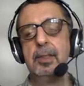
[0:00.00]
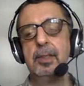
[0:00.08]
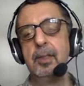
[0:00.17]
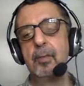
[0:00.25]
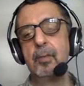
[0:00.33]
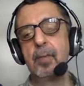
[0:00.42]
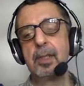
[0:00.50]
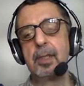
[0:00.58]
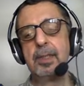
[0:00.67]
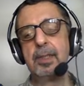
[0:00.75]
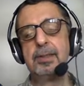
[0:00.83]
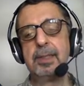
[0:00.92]
water
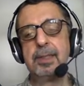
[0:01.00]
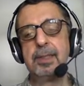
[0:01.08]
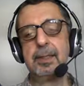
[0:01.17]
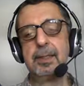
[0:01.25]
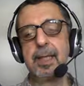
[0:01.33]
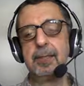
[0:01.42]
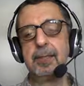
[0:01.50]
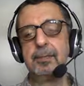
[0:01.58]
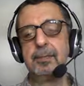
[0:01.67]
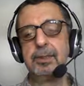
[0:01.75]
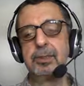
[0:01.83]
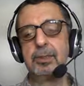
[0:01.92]
inside the tank, which
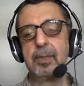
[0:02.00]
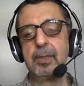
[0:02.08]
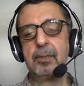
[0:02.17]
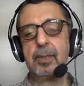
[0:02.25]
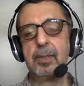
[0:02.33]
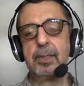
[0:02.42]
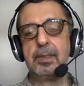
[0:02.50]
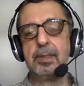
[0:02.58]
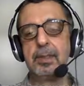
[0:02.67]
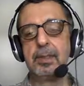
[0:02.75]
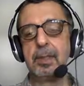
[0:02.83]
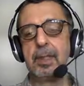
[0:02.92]
is salt water.
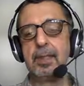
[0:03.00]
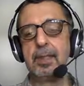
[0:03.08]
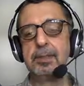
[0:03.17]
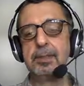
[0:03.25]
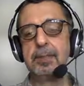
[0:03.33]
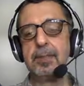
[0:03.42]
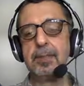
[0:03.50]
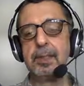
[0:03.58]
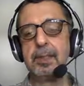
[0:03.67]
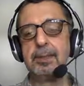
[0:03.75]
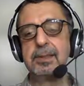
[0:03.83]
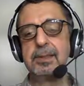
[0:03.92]
That is giving
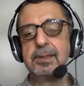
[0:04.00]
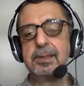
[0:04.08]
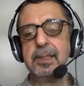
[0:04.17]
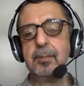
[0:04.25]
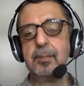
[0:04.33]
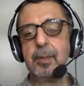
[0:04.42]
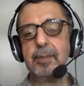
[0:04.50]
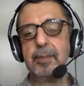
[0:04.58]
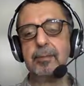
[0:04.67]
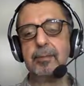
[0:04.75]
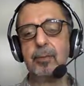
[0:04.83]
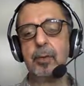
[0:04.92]
us
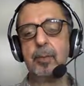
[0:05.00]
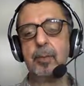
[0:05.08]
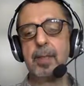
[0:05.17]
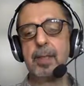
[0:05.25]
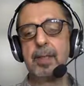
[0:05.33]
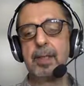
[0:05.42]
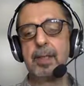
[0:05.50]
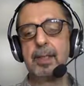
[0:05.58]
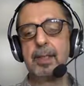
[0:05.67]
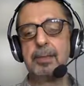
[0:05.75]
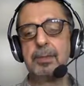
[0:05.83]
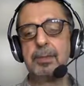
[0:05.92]
16.4 metric
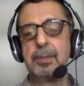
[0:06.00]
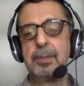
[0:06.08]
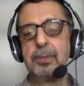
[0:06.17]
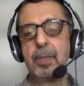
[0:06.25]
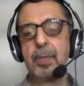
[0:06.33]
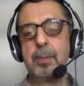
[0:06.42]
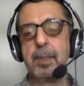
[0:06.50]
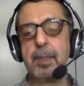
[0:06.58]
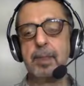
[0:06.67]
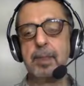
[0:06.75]
tons per square meter.